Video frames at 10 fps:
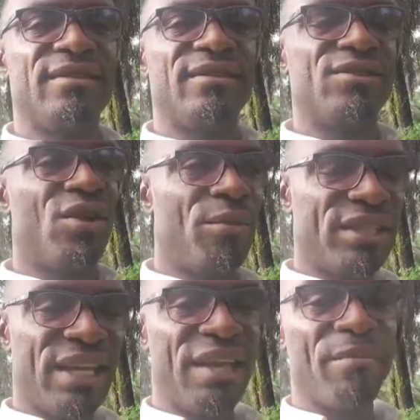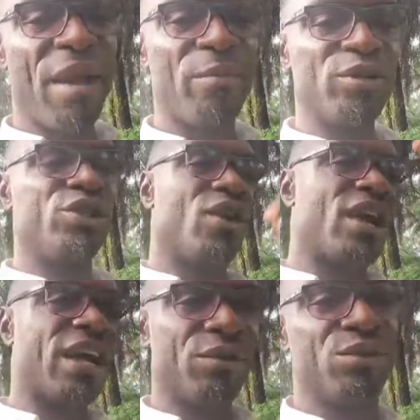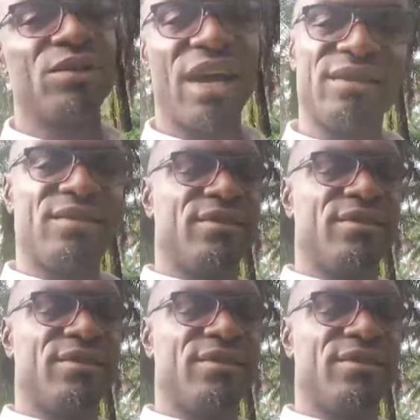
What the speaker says: Somebody in my position cannot do that.